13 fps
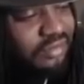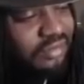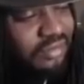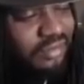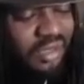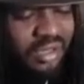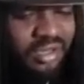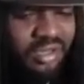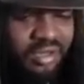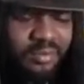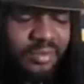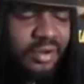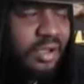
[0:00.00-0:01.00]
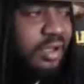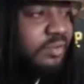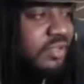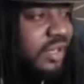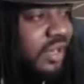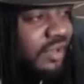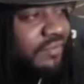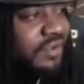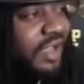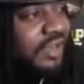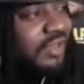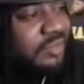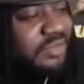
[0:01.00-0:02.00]
Damn, bro. I'm trying to have a
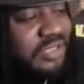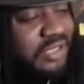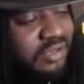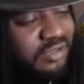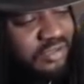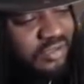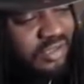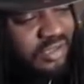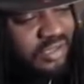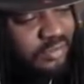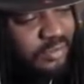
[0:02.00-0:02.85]
goddamn chill stream,